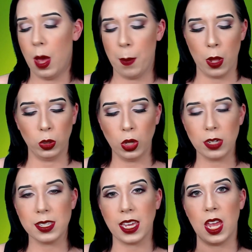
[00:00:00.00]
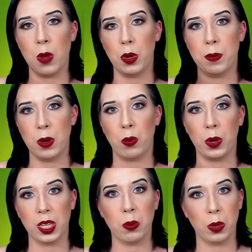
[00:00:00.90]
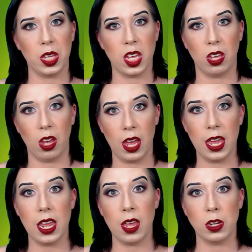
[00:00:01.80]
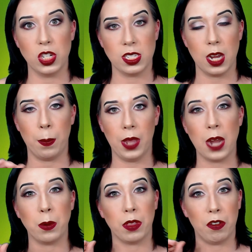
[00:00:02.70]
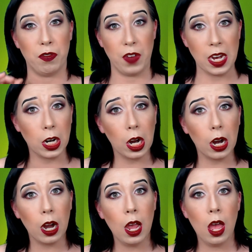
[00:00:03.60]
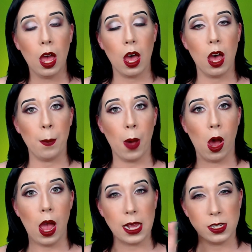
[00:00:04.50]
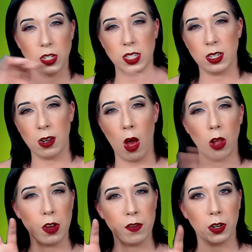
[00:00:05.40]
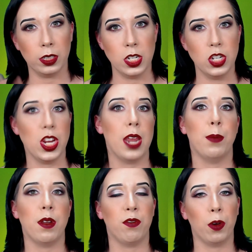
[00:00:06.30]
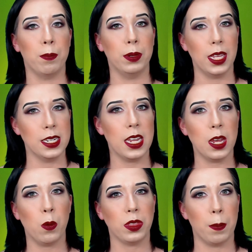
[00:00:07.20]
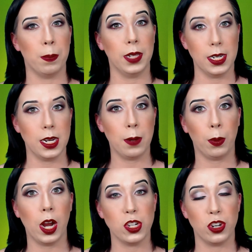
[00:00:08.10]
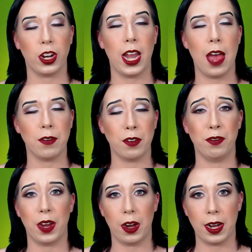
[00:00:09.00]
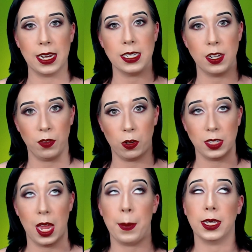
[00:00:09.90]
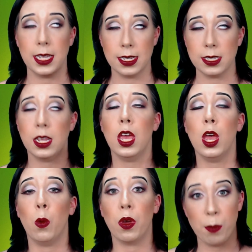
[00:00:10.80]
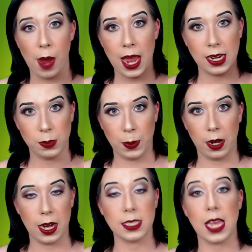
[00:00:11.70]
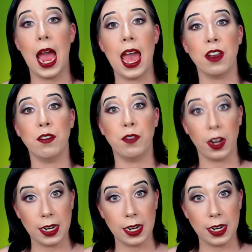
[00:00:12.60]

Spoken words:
looks like it would be really good just applied with a finger as just an all over lid shade, but for blending with a blending brush, you're gonna have a very difficult time, at least with my experience. I had a very